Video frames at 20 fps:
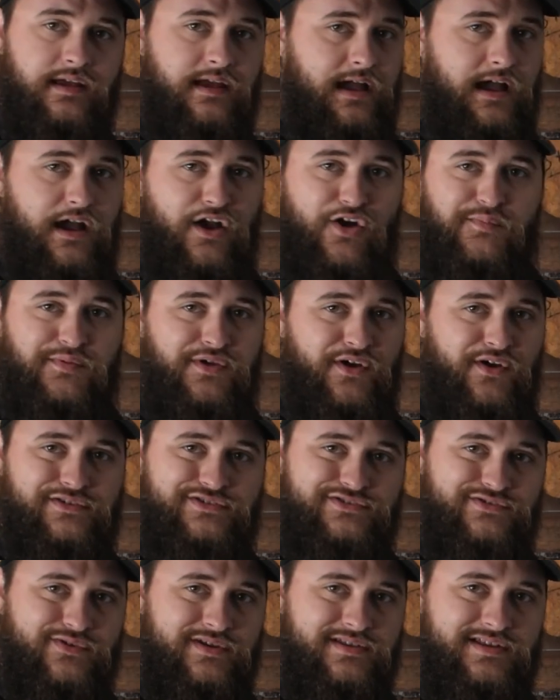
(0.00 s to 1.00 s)
I hope y'all
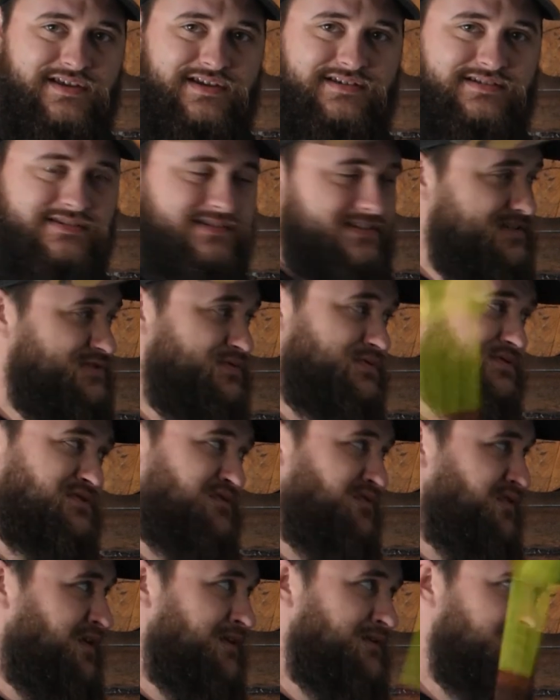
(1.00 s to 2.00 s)
enjoyed this. This was a
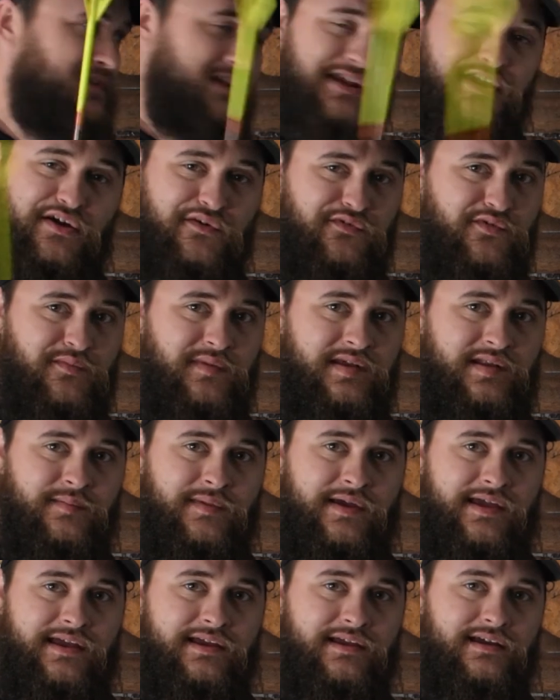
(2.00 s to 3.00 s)
fun video for me to
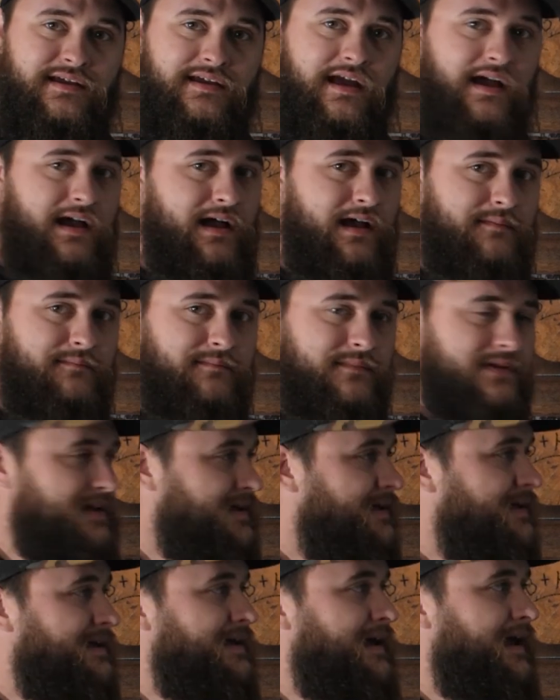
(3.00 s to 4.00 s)
make.
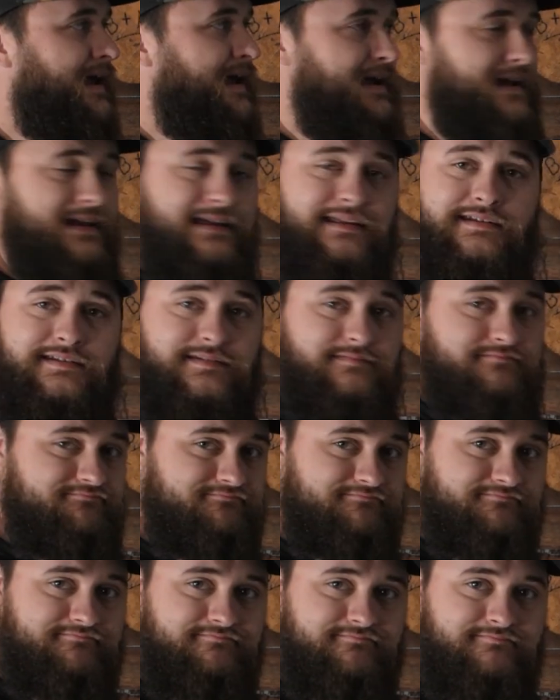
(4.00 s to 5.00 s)
And
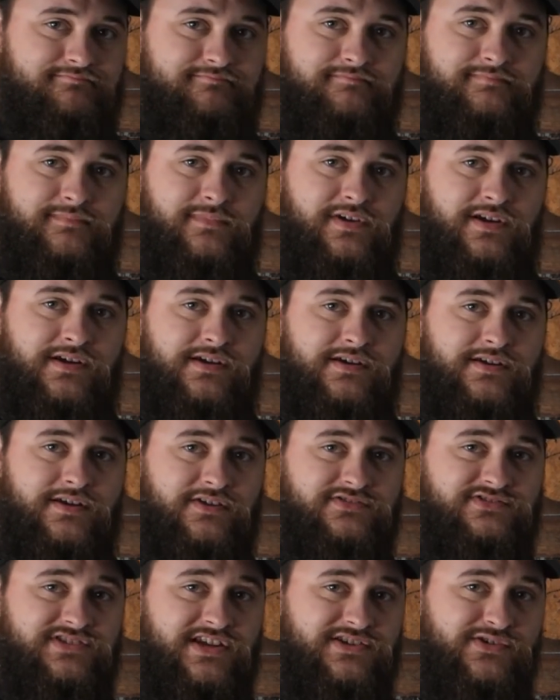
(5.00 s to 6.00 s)
y'all
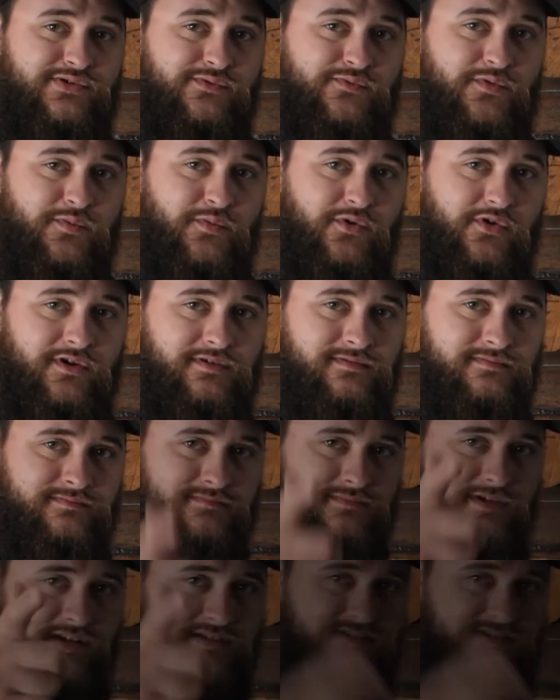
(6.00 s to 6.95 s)
stay tuned for more. I'll